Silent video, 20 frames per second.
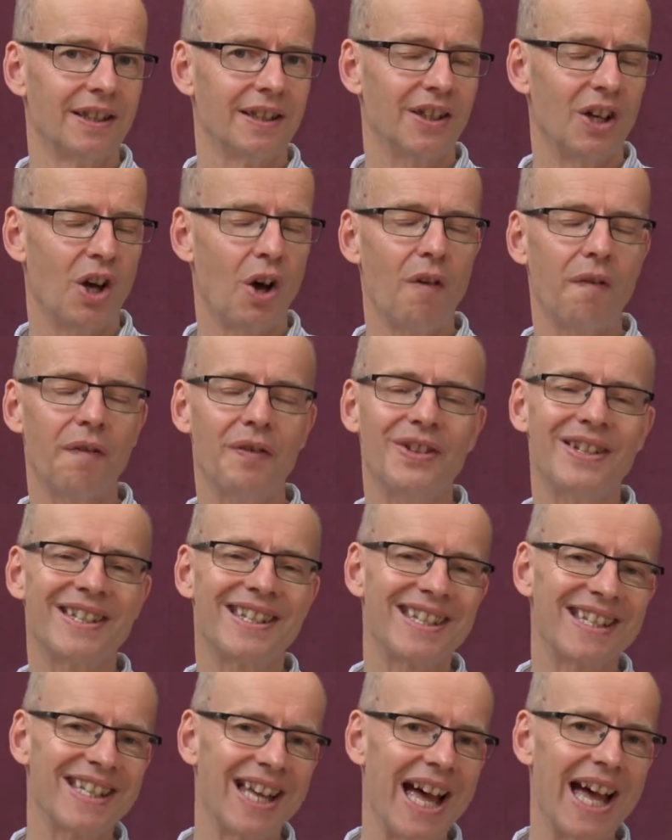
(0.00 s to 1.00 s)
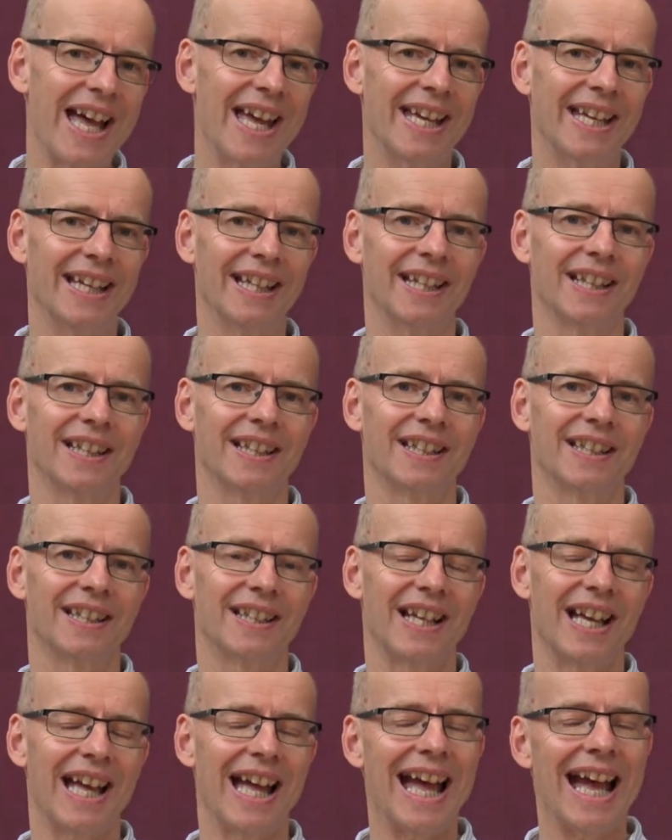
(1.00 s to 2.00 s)
often saying
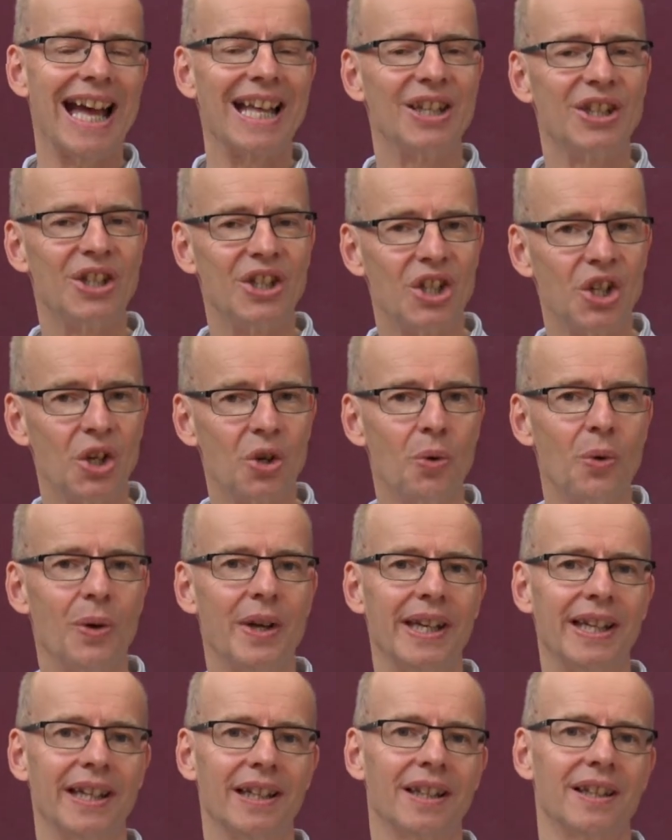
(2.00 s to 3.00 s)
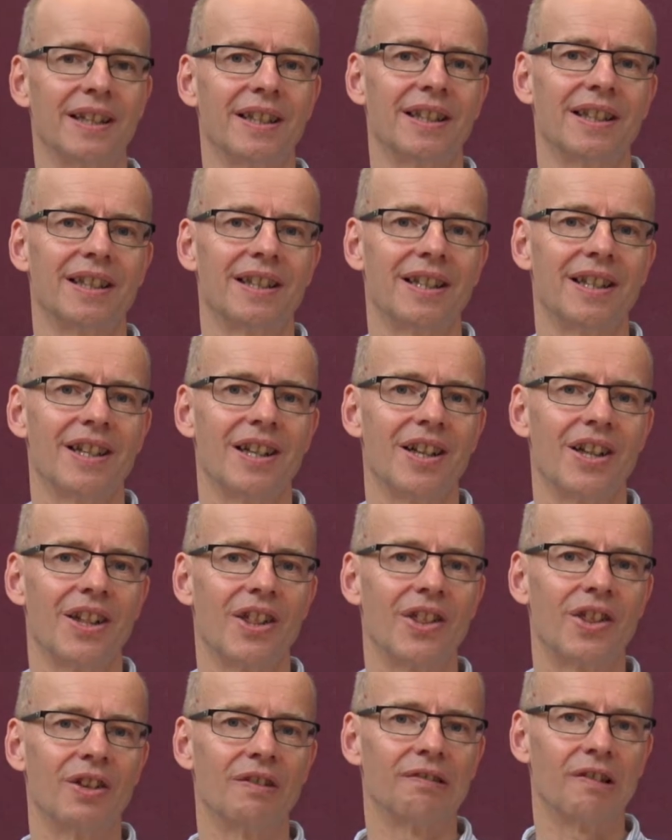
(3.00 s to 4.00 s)
and doing
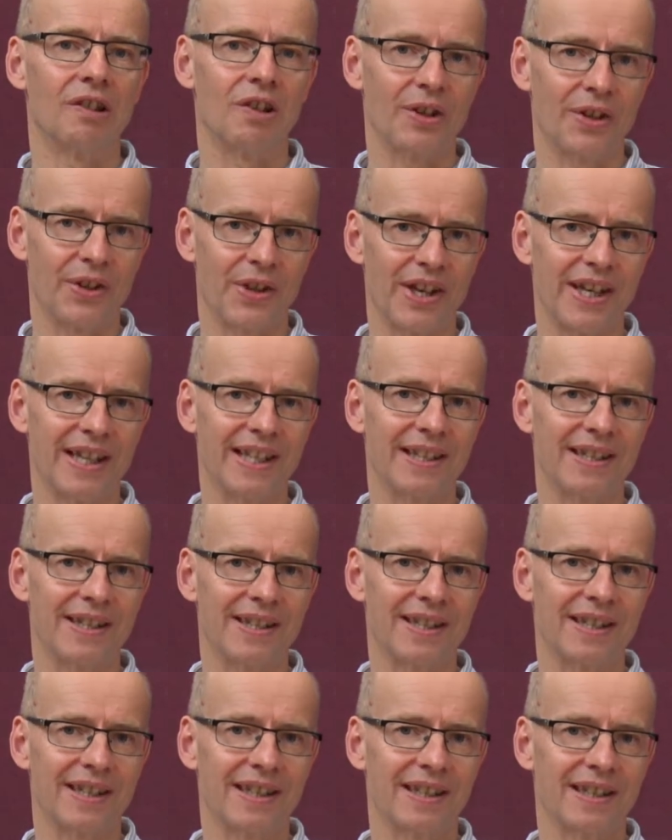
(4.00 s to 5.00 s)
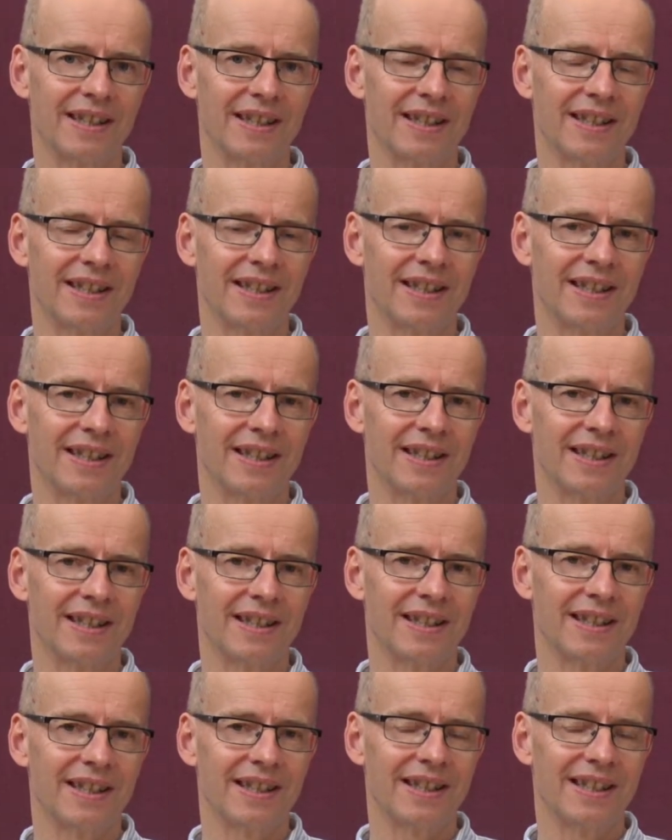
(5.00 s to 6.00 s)
the wrong things.
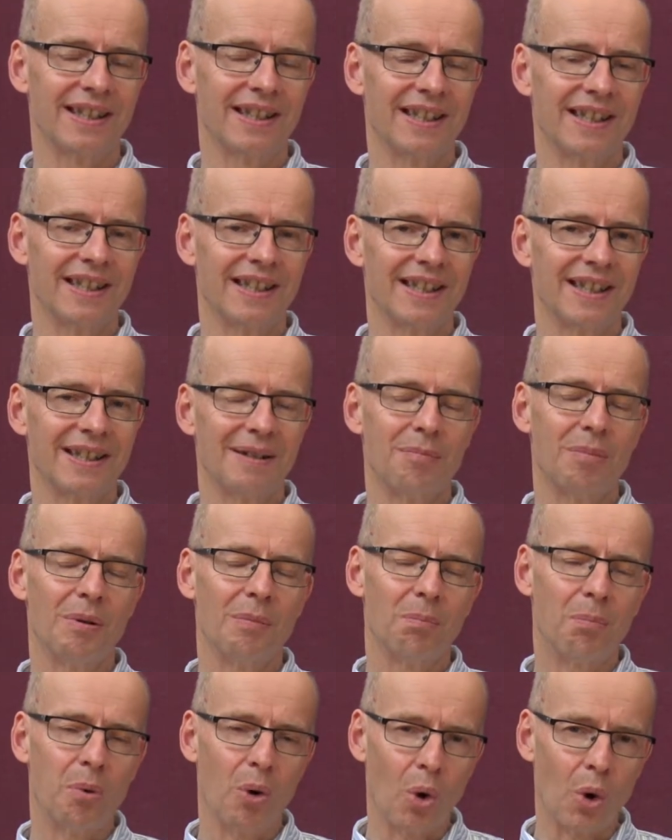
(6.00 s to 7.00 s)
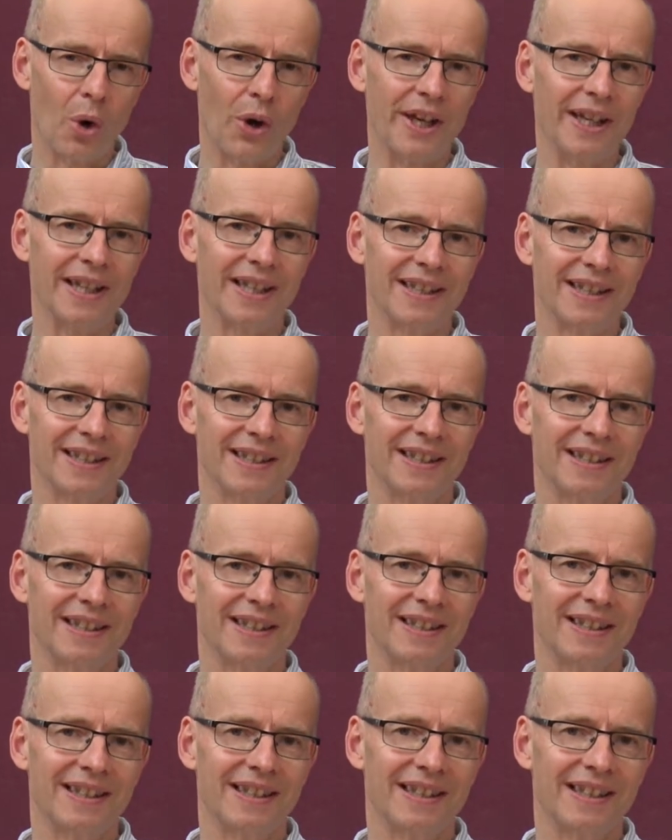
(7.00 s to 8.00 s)
But boy,
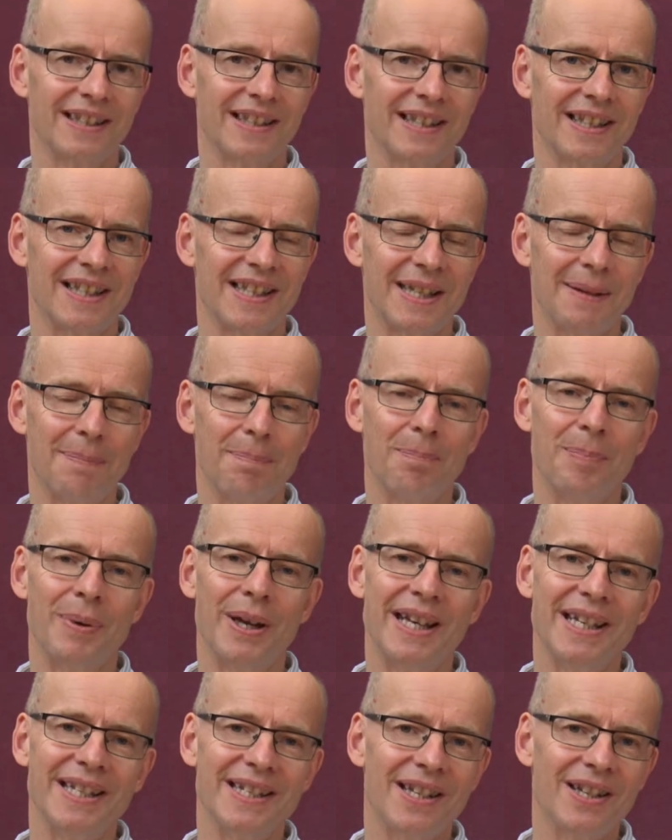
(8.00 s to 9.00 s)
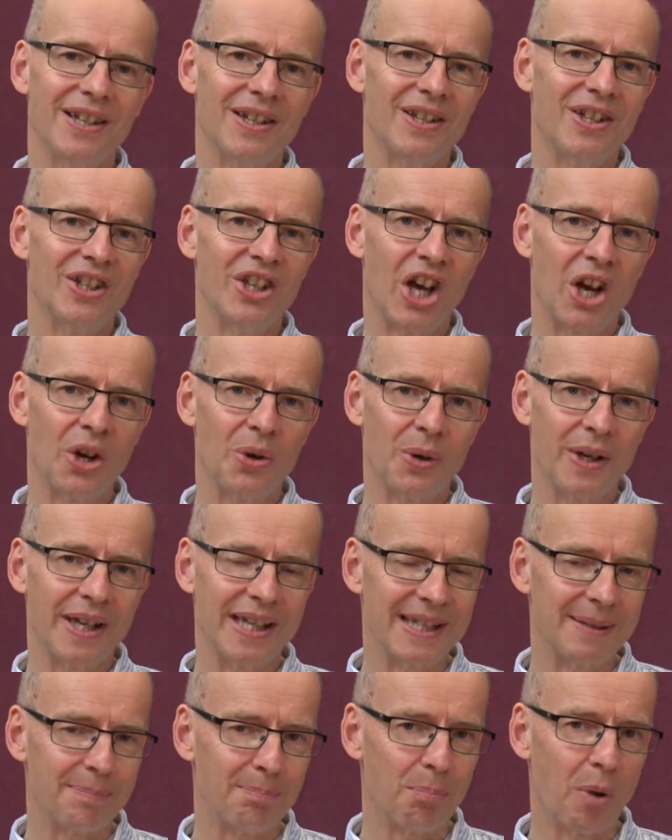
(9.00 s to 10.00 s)
did Peter know
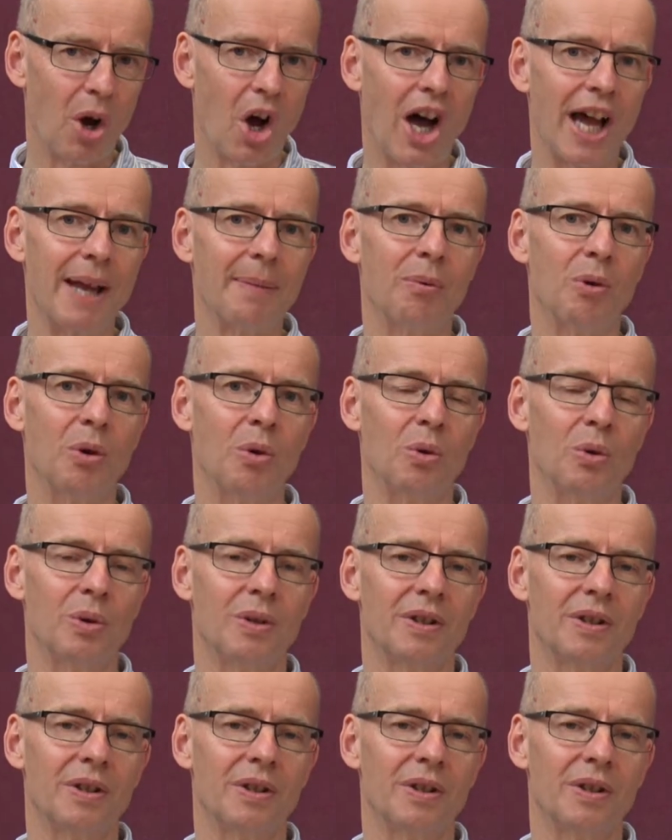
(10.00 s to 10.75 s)
his Bible,